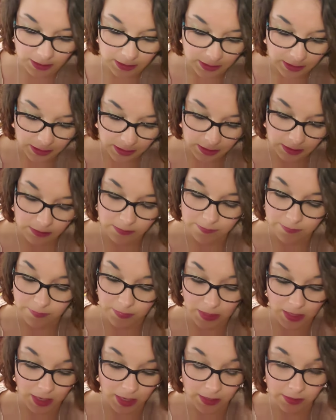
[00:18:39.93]
So
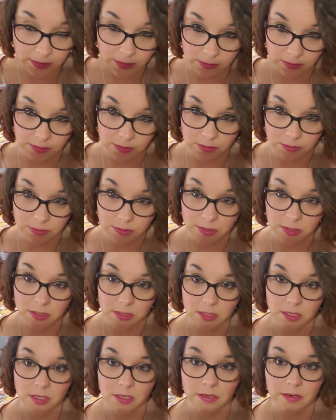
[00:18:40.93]
I thought those were
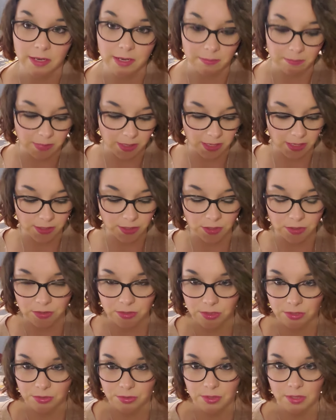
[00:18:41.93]
a great buy. You can
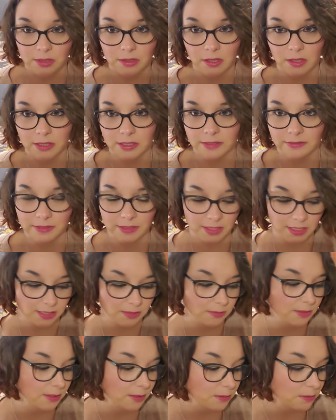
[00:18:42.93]
do a lot of different things
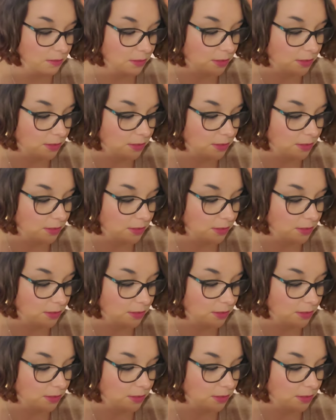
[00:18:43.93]
with those.